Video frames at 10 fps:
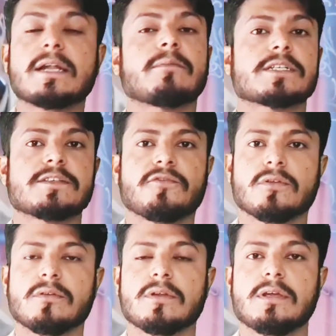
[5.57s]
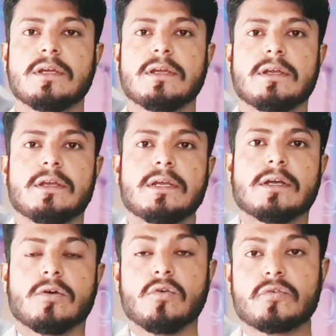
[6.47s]
and merciful,
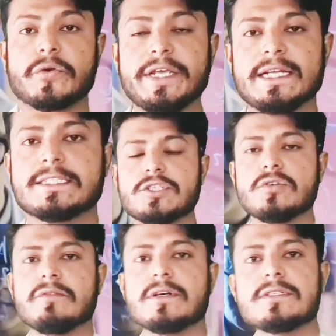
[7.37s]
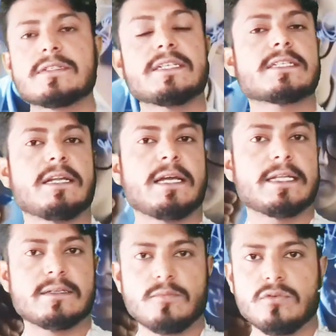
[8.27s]
who creates the universe, the sun
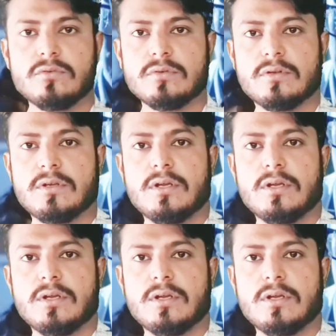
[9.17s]
and the moon,